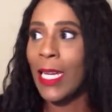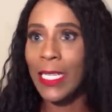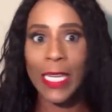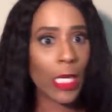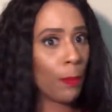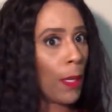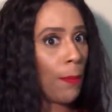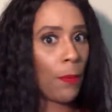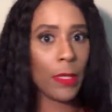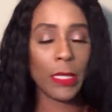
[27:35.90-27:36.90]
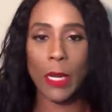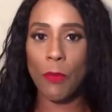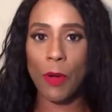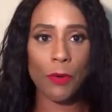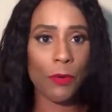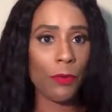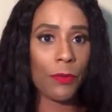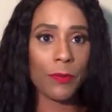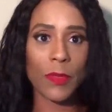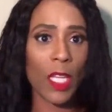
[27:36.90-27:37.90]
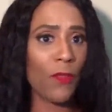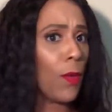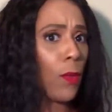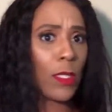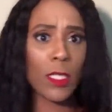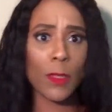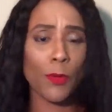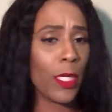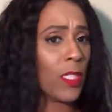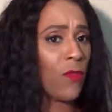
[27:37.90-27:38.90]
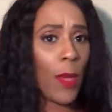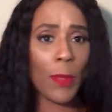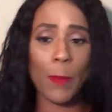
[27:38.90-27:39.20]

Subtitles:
Give the people what they want. If he wanna support his family,